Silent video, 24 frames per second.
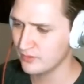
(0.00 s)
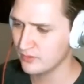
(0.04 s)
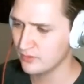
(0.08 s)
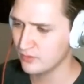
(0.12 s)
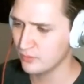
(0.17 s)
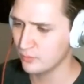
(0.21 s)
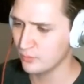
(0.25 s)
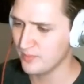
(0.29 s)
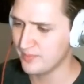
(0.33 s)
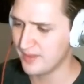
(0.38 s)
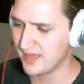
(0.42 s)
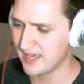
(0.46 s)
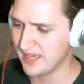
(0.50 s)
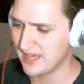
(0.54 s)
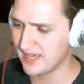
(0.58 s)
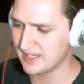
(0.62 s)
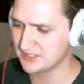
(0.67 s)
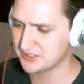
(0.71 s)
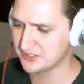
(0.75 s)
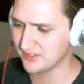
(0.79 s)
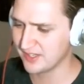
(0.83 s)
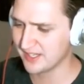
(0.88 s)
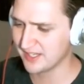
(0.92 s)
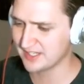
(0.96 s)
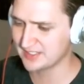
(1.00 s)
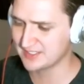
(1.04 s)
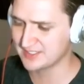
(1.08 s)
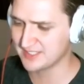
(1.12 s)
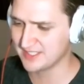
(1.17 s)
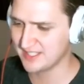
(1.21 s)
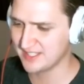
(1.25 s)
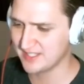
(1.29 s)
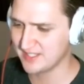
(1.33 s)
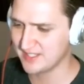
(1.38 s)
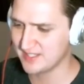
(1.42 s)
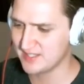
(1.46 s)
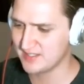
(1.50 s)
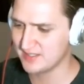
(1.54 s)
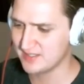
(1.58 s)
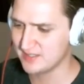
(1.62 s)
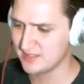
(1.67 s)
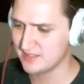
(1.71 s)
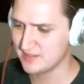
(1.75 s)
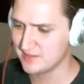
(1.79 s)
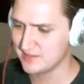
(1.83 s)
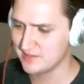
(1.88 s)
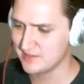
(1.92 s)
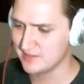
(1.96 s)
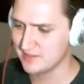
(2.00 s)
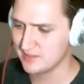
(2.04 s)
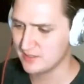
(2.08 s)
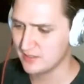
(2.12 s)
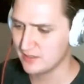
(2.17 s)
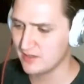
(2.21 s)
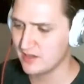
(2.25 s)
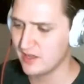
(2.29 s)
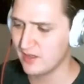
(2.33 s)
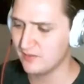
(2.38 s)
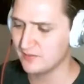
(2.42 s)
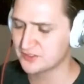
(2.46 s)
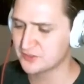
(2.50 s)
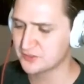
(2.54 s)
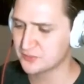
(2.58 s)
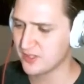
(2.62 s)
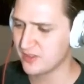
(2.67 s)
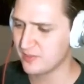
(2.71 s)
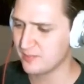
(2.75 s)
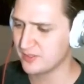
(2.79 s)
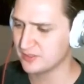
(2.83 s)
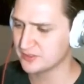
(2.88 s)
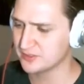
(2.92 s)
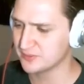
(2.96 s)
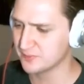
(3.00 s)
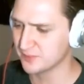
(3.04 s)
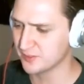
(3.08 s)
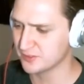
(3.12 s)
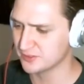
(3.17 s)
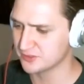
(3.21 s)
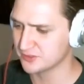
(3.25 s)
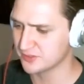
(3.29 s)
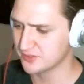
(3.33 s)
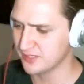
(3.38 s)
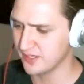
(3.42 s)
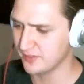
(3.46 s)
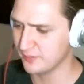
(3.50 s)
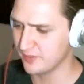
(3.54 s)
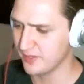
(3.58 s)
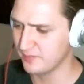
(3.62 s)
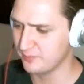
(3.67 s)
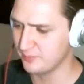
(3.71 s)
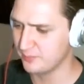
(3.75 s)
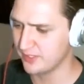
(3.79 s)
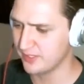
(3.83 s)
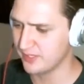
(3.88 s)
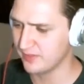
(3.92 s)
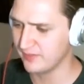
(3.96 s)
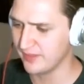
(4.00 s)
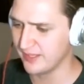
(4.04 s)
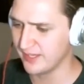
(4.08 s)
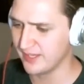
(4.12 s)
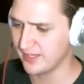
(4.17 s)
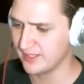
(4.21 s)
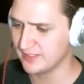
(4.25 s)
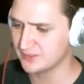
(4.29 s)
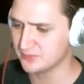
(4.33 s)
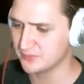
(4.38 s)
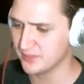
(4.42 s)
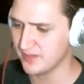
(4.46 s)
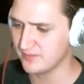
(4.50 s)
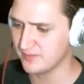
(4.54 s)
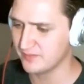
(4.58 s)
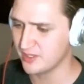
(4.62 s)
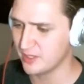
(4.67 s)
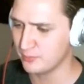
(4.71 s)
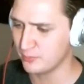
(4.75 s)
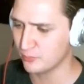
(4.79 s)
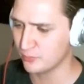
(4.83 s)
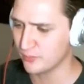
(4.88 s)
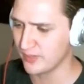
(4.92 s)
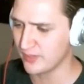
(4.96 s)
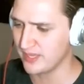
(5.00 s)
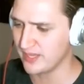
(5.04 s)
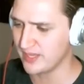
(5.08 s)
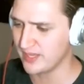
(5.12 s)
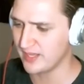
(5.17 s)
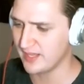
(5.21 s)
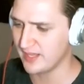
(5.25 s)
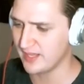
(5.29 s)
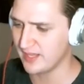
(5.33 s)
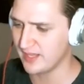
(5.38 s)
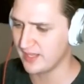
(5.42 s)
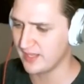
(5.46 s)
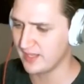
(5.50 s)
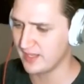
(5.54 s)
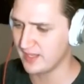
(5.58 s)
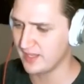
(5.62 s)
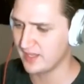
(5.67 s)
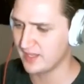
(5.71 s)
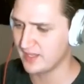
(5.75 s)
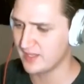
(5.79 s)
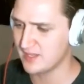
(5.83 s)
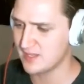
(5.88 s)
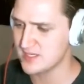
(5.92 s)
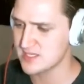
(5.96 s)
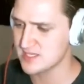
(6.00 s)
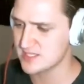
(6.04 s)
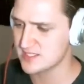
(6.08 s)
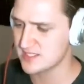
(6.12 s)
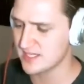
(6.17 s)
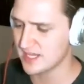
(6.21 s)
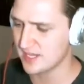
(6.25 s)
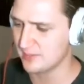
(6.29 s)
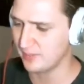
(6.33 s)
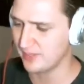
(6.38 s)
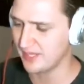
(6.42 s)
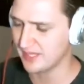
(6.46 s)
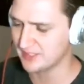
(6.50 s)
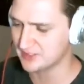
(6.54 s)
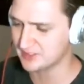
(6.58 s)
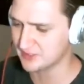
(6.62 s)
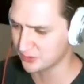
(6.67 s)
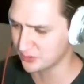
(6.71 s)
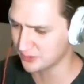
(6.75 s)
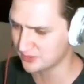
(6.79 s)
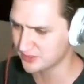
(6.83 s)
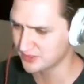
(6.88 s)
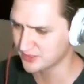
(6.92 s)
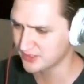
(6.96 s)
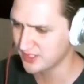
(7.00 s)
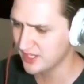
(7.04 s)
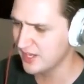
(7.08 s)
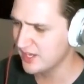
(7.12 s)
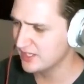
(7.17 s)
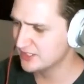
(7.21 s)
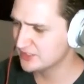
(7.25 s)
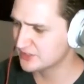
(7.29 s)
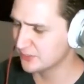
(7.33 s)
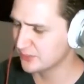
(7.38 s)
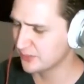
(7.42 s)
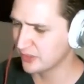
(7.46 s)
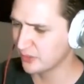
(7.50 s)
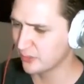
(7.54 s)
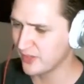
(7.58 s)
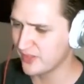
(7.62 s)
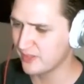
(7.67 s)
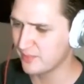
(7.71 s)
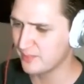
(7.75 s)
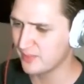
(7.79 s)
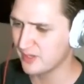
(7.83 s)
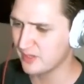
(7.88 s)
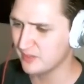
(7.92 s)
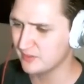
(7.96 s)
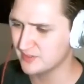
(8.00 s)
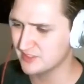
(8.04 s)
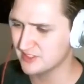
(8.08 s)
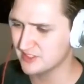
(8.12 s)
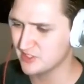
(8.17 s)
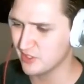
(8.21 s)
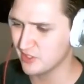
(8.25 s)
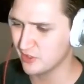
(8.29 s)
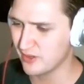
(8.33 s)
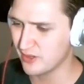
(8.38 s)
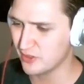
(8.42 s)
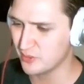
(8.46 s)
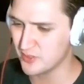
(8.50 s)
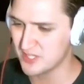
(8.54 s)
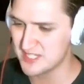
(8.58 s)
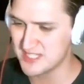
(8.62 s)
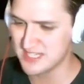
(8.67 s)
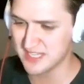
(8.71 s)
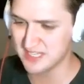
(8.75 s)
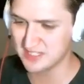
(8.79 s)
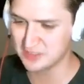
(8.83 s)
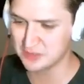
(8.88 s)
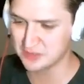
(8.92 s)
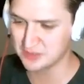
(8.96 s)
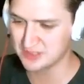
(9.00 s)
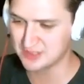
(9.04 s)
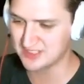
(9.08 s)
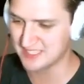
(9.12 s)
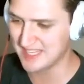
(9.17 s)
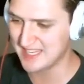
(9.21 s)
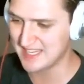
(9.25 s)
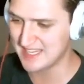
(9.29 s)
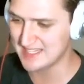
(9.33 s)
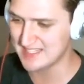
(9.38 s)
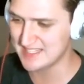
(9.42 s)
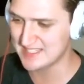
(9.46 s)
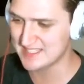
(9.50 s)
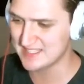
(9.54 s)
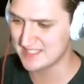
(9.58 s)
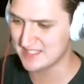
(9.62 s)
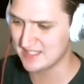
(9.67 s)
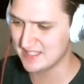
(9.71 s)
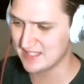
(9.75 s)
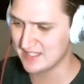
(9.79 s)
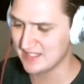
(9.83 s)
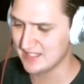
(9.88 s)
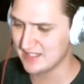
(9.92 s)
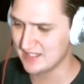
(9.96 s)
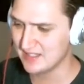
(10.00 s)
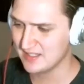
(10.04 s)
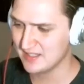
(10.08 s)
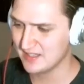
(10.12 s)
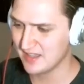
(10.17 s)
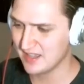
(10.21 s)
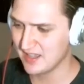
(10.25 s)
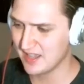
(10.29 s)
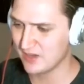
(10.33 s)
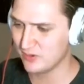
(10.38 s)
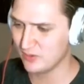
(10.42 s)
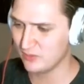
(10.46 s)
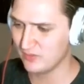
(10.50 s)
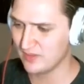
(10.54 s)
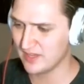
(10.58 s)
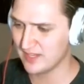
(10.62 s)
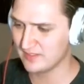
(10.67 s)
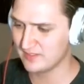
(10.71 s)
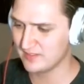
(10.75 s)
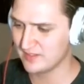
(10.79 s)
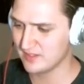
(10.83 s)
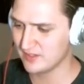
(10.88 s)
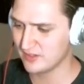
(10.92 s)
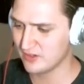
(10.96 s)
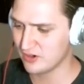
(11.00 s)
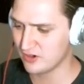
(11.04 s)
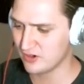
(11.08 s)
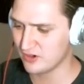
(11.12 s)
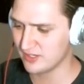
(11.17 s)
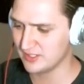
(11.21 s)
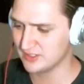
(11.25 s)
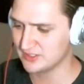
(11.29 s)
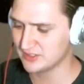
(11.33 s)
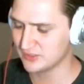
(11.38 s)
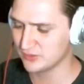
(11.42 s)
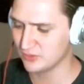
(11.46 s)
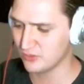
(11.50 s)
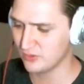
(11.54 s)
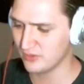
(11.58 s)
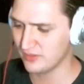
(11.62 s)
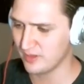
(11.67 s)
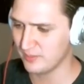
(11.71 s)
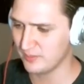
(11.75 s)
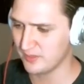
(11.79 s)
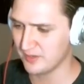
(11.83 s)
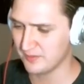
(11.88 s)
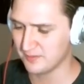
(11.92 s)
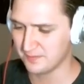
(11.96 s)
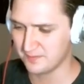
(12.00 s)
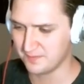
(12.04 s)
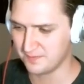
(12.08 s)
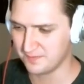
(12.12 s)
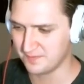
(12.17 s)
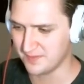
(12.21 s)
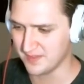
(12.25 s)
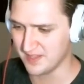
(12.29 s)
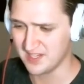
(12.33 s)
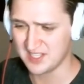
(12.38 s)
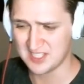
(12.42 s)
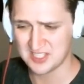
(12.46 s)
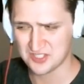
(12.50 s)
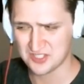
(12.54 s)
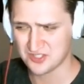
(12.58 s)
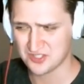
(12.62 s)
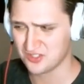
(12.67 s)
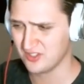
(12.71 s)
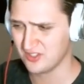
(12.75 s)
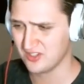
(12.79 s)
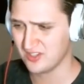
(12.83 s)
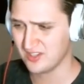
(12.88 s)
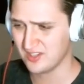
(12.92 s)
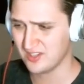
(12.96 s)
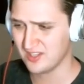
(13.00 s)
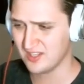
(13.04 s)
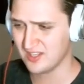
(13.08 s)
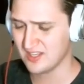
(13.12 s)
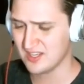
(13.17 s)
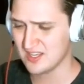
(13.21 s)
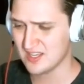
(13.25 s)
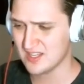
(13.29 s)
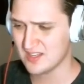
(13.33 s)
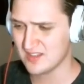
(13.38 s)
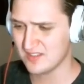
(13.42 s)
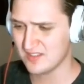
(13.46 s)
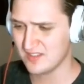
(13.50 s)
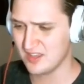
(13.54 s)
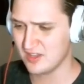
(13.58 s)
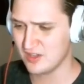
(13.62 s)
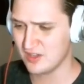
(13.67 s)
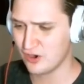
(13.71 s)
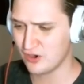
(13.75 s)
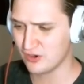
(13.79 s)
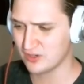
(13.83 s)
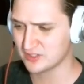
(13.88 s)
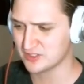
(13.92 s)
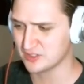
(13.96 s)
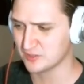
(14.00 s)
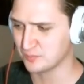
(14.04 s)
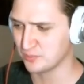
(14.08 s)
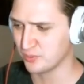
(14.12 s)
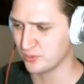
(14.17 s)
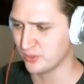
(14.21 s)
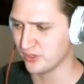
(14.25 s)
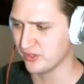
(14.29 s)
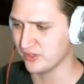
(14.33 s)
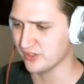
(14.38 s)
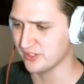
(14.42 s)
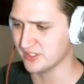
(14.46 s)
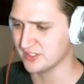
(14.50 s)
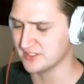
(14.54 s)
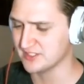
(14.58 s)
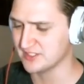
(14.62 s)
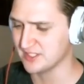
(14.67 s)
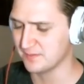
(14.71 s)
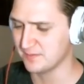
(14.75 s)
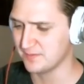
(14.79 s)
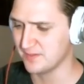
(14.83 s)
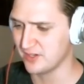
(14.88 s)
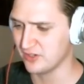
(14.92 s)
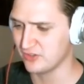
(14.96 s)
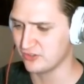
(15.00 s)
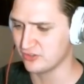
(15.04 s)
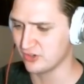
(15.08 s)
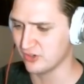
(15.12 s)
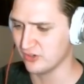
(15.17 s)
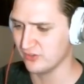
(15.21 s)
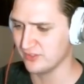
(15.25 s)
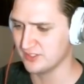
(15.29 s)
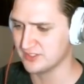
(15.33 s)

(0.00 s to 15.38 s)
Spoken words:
We bash, like I said. Now, let's read the bones first, right? We have plenty of lands. We have double red and a black source. So we're going to read the bones, go down to a dangerous 8. I don't like the Incarnates or the... I'm going to finish? The Incarnates are pretty good because they finish early.